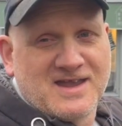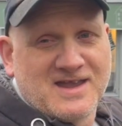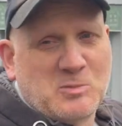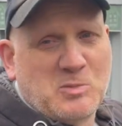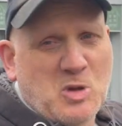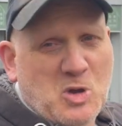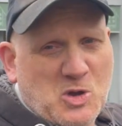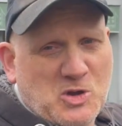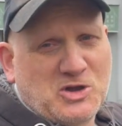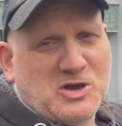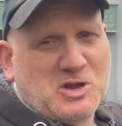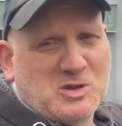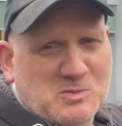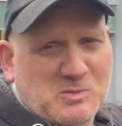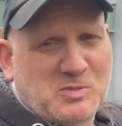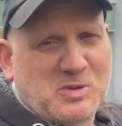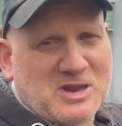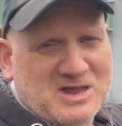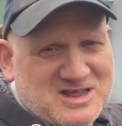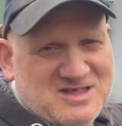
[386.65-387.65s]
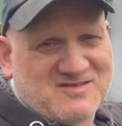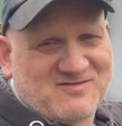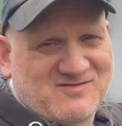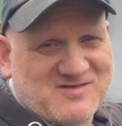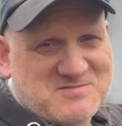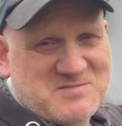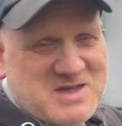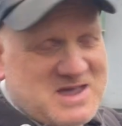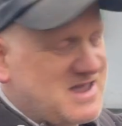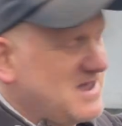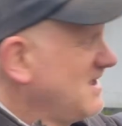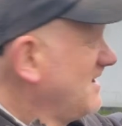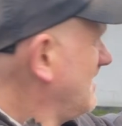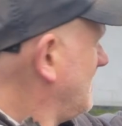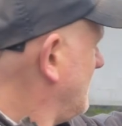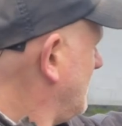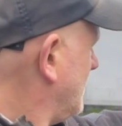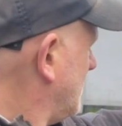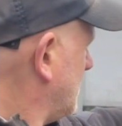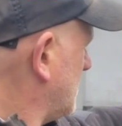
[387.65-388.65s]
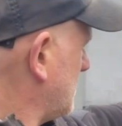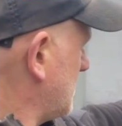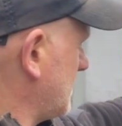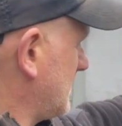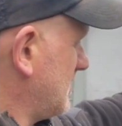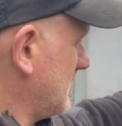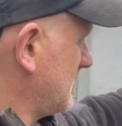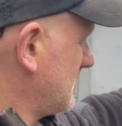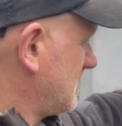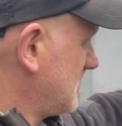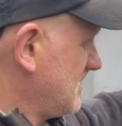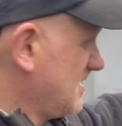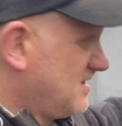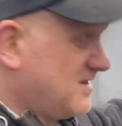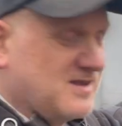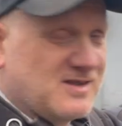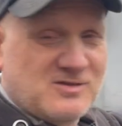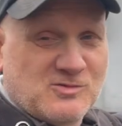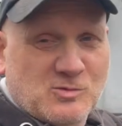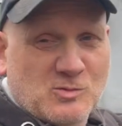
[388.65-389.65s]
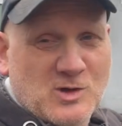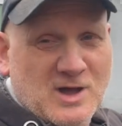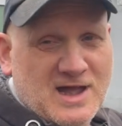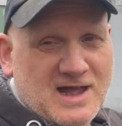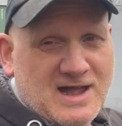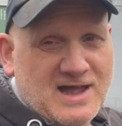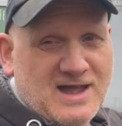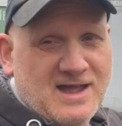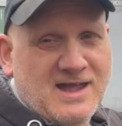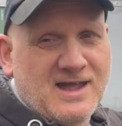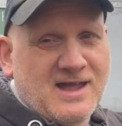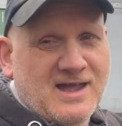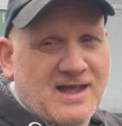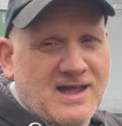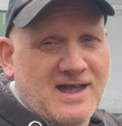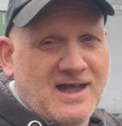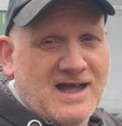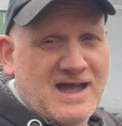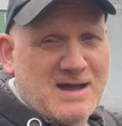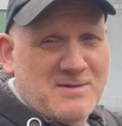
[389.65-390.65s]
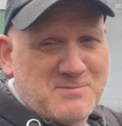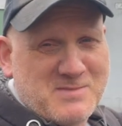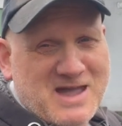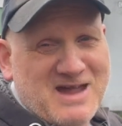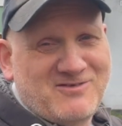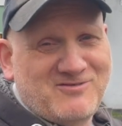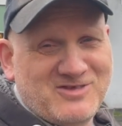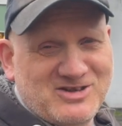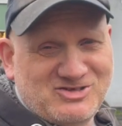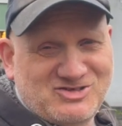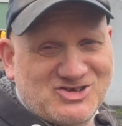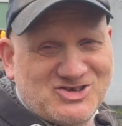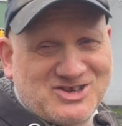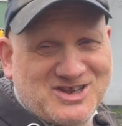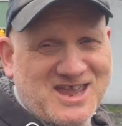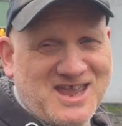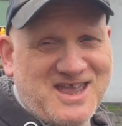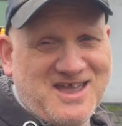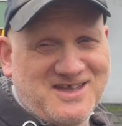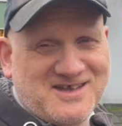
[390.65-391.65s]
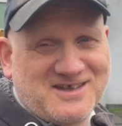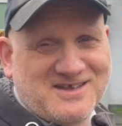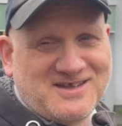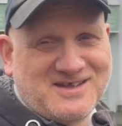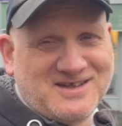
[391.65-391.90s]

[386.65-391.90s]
poignant place for me, because this is where I met Richard Gere.